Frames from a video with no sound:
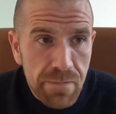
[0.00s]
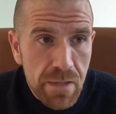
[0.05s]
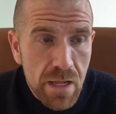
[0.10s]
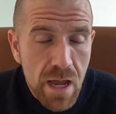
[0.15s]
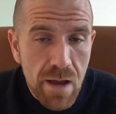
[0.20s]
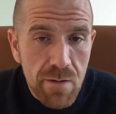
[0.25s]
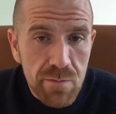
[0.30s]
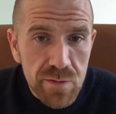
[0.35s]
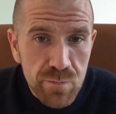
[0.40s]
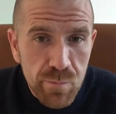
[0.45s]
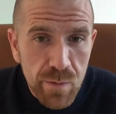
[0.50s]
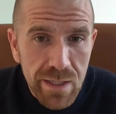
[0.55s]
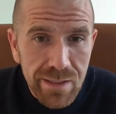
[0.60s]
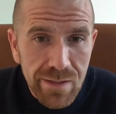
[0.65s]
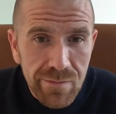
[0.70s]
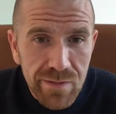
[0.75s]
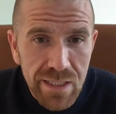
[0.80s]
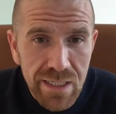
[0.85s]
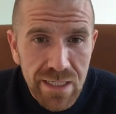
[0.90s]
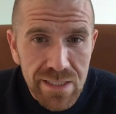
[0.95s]
I was
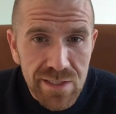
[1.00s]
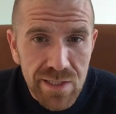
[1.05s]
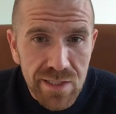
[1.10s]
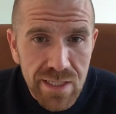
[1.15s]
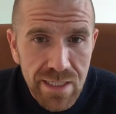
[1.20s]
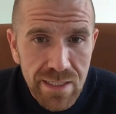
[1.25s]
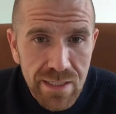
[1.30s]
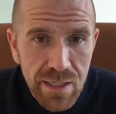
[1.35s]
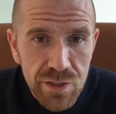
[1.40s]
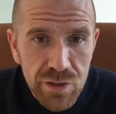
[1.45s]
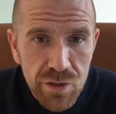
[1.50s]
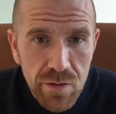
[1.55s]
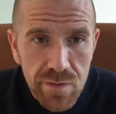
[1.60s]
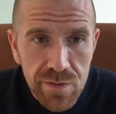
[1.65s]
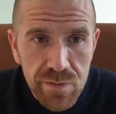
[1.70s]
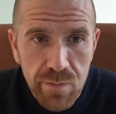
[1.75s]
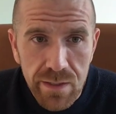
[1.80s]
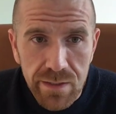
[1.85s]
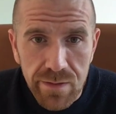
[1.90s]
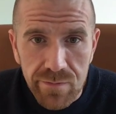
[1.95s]
weightlifting as a teenager. I
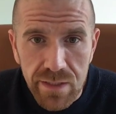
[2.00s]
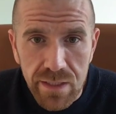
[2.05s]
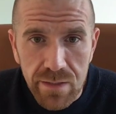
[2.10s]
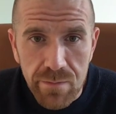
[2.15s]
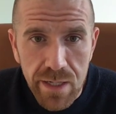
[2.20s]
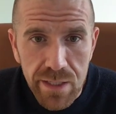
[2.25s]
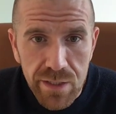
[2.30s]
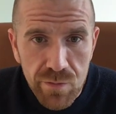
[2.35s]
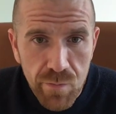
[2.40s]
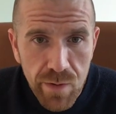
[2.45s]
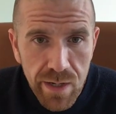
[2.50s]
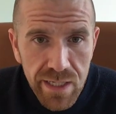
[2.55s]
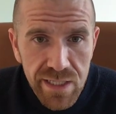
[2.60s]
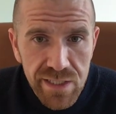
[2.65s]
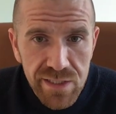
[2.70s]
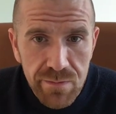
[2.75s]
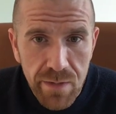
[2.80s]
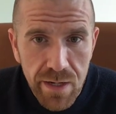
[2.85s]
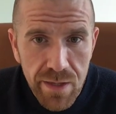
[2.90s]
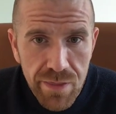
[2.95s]
was weightlifting in my
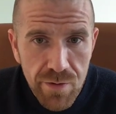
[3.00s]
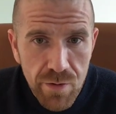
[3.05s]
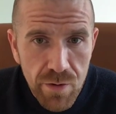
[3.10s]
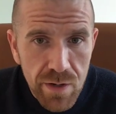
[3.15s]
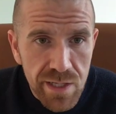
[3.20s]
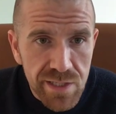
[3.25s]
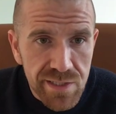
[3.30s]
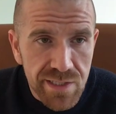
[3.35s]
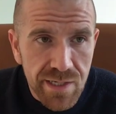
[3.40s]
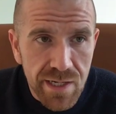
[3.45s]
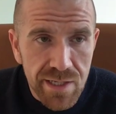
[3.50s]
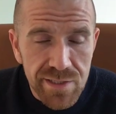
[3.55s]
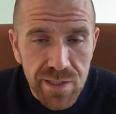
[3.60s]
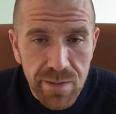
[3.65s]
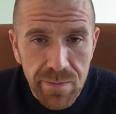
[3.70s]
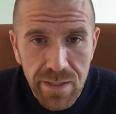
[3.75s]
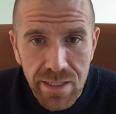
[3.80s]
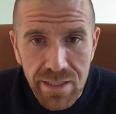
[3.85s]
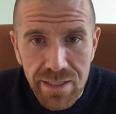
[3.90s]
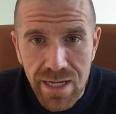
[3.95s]
20s and my 30s. And as I
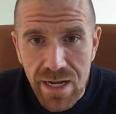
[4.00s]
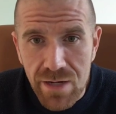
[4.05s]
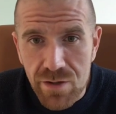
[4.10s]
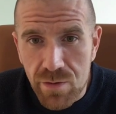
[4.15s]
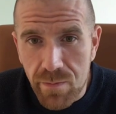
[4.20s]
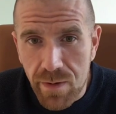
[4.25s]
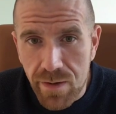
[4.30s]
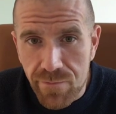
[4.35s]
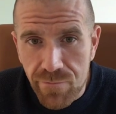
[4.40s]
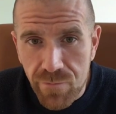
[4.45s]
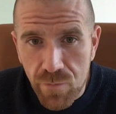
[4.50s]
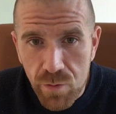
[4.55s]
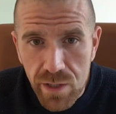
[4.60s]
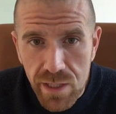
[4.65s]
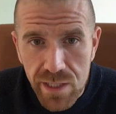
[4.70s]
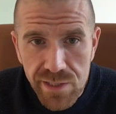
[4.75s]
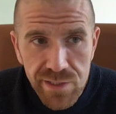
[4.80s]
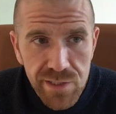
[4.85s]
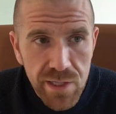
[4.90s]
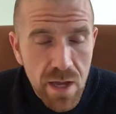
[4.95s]
begin to enter my
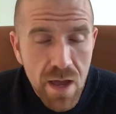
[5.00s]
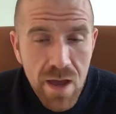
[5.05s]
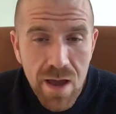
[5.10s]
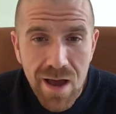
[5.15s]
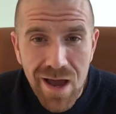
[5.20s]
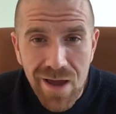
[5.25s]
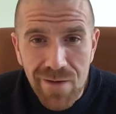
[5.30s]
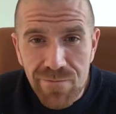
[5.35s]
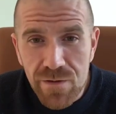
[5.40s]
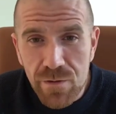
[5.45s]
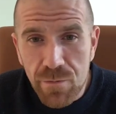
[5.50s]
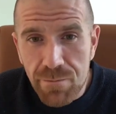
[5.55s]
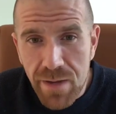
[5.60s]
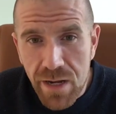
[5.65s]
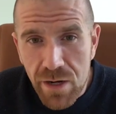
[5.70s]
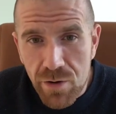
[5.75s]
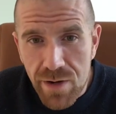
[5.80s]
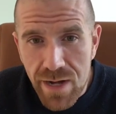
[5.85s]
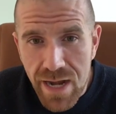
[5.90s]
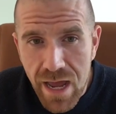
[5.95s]
40s, I feel
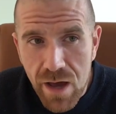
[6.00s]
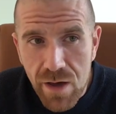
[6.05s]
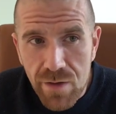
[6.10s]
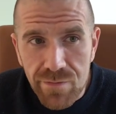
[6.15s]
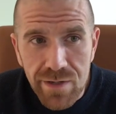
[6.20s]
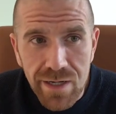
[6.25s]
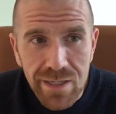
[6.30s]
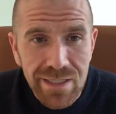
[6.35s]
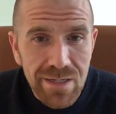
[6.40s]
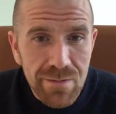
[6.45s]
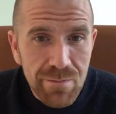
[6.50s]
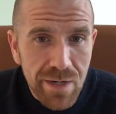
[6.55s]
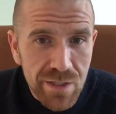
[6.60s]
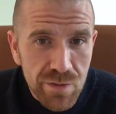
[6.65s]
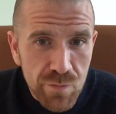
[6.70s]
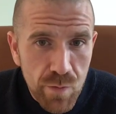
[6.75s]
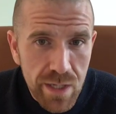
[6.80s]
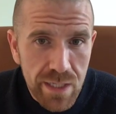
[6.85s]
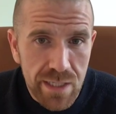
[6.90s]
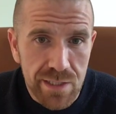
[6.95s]
better now than I did in my
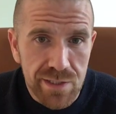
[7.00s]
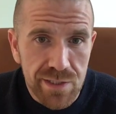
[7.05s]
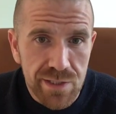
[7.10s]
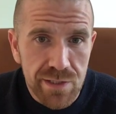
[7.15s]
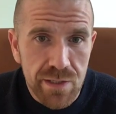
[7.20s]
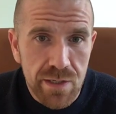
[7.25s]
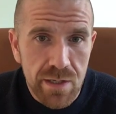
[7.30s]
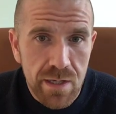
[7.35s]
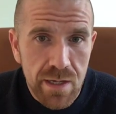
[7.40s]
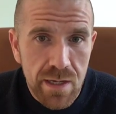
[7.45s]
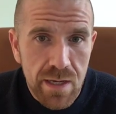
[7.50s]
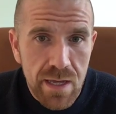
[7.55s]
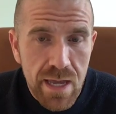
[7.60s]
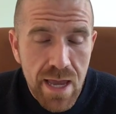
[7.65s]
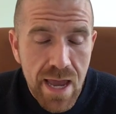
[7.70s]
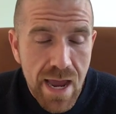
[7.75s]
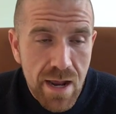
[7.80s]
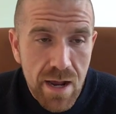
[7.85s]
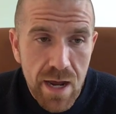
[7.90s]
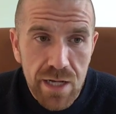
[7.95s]
20s.
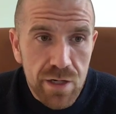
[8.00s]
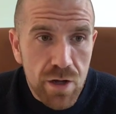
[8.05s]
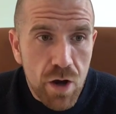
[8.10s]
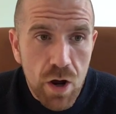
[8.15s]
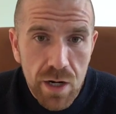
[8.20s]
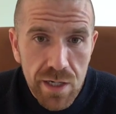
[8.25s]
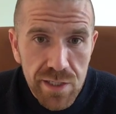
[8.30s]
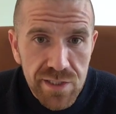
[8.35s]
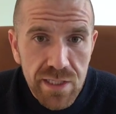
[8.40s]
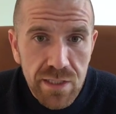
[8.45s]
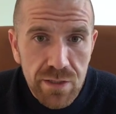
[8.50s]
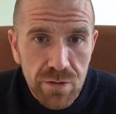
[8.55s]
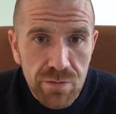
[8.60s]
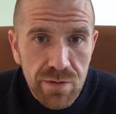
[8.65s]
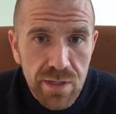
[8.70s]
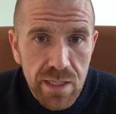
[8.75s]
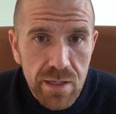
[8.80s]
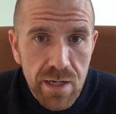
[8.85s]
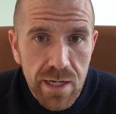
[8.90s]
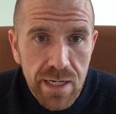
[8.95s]
And I honestly do
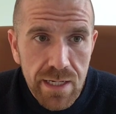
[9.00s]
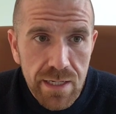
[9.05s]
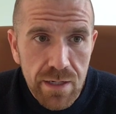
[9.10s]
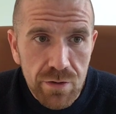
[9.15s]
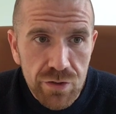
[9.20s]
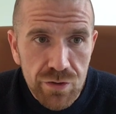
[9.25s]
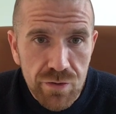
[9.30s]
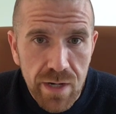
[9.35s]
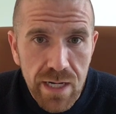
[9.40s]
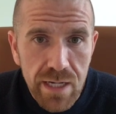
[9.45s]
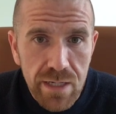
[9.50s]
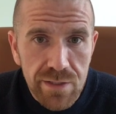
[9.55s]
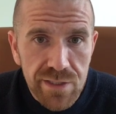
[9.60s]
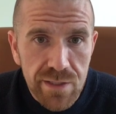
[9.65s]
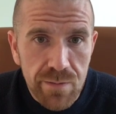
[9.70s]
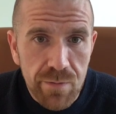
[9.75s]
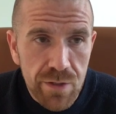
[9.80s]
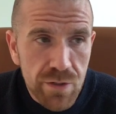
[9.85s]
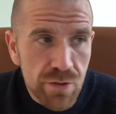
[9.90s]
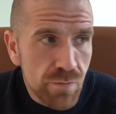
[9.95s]
think I could outtrain
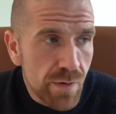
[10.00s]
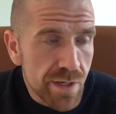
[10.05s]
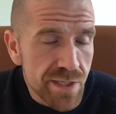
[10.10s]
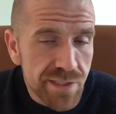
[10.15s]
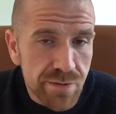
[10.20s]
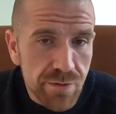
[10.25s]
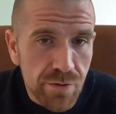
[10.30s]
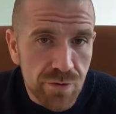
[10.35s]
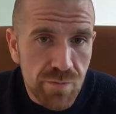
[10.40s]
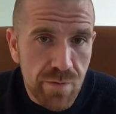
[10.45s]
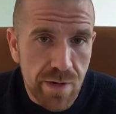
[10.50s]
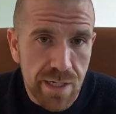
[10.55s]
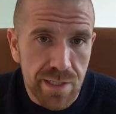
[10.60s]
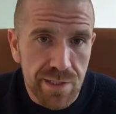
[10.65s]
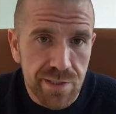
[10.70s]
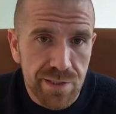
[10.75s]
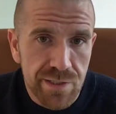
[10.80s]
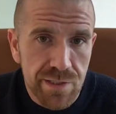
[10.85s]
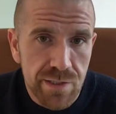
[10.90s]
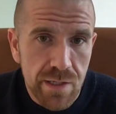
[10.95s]
someone who was in their
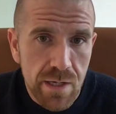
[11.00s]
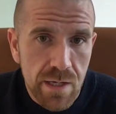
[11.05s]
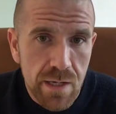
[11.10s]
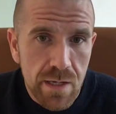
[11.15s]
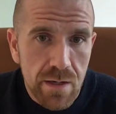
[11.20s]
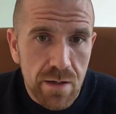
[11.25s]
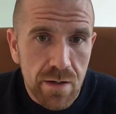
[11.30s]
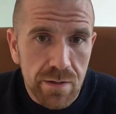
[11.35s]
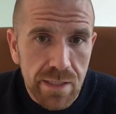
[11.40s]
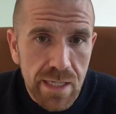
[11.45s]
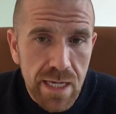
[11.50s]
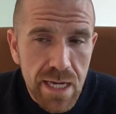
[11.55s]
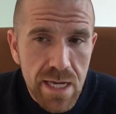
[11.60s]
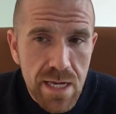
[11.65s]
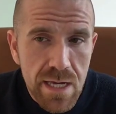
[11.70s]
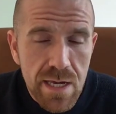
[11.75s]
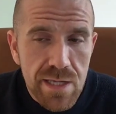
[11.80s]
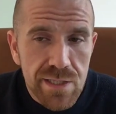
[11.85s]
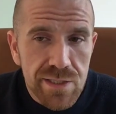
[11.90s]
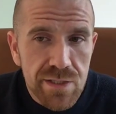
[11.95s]
20s. Okay.
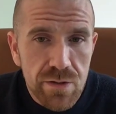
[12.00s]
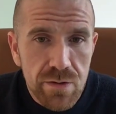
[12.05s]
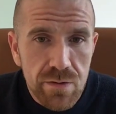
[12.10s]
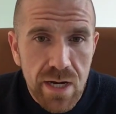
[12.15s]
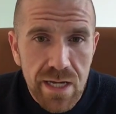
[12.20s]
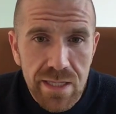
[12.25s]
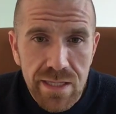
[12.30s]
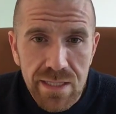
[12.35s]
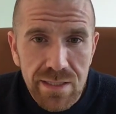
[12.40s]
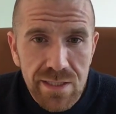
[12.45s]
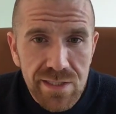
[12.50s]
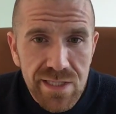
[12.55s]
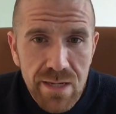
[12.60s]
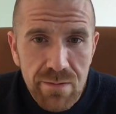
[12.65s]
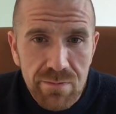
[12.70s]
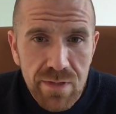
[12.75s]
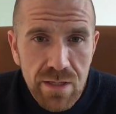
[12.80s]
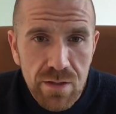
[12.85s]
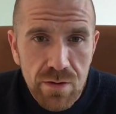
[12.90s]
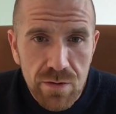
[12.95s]
So I think the
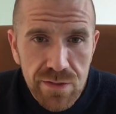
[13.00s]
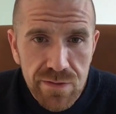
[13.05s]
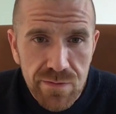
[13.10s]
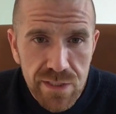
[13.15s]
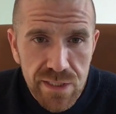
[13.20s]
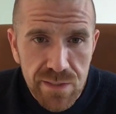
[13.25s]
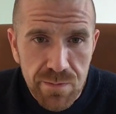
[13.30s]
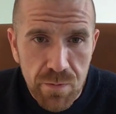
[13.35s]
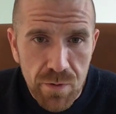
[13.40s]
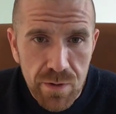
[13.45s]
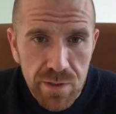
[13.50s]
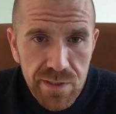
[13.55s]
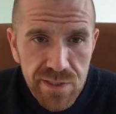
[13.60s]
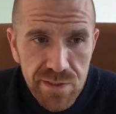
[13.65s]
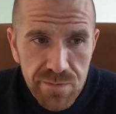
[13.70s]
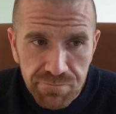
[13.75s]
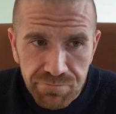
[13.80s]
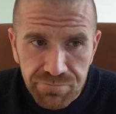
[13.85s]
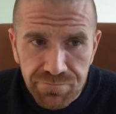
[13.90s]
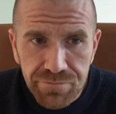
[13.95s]
same thing goes for
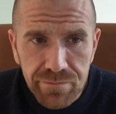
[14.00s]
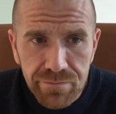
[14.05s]
sports.